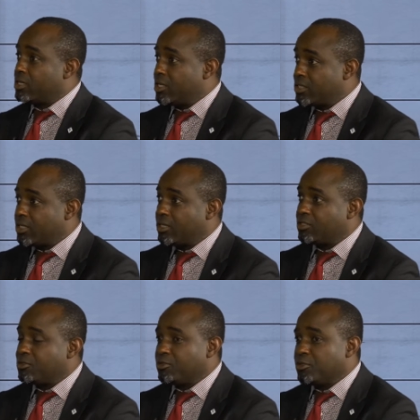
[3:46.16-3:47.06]
data
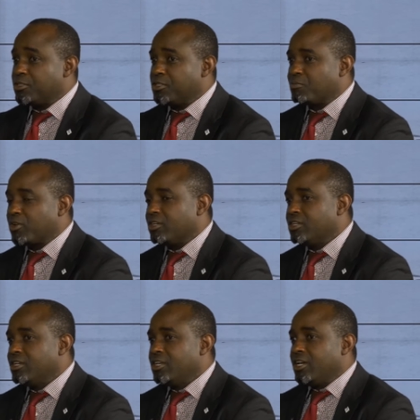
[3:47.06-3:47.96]
that you just display,
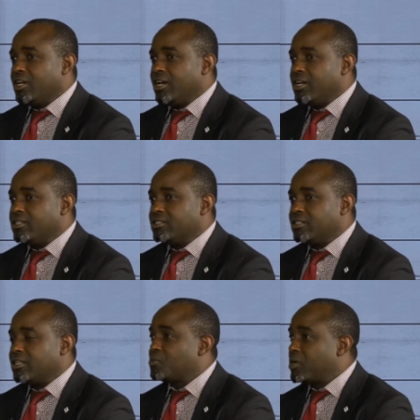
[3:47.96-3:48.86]
and
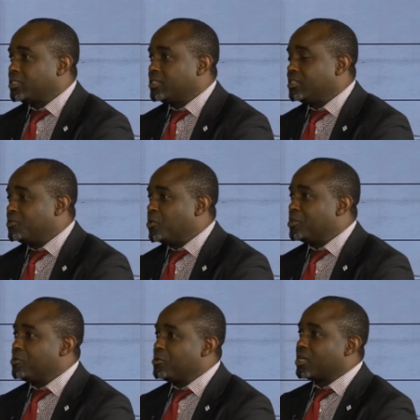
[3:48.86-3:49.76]
that's why I said
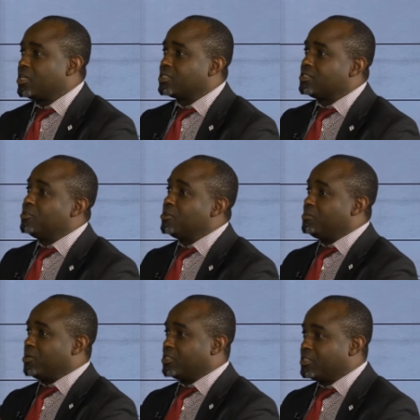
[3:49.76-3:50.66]
when you look at
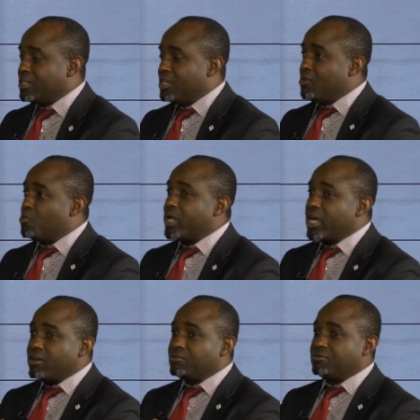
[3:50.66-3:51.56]
numbers, we
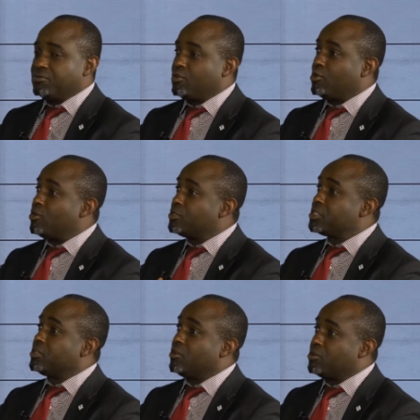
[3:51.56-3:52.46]
have
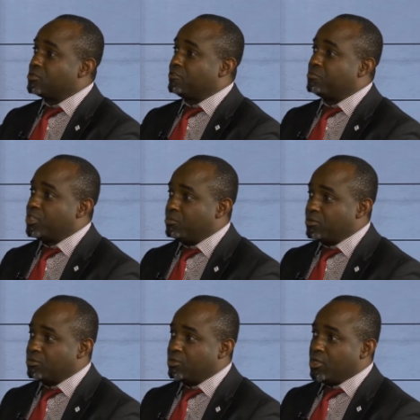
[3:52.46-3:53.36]
lots and lots of
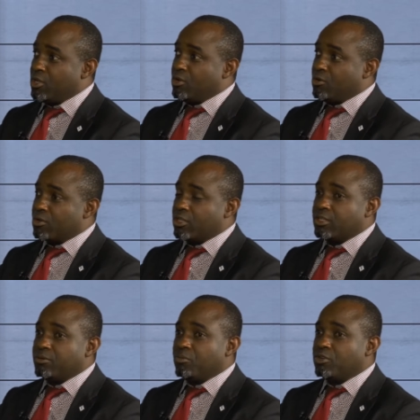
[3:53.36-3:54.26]
people,
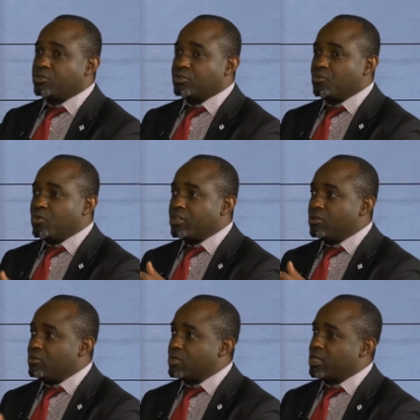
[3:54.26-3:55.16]
okay. But when you
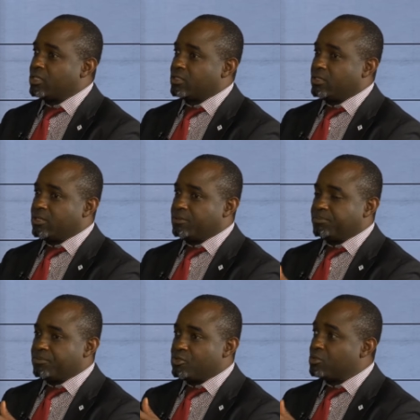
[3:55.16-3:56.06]
look at
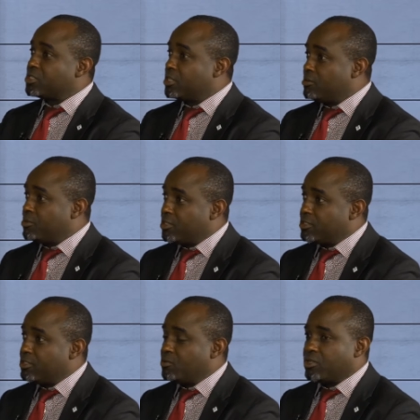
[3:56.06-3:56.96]

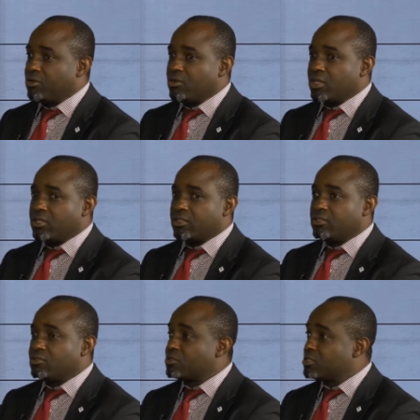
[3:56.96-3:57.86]
sustainability, when you look at the
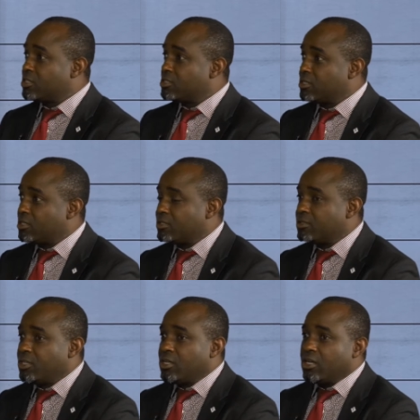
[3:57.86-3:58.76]
success
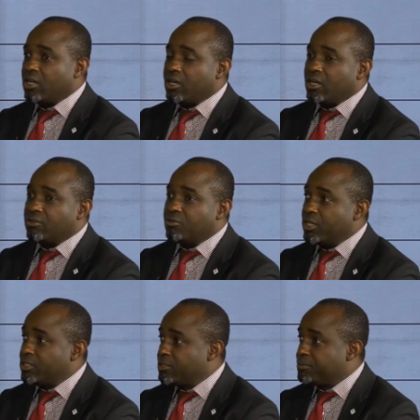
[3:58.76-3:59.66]

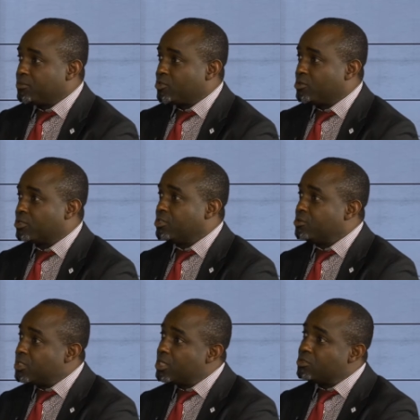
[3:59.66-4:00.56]
rate, okay, you tend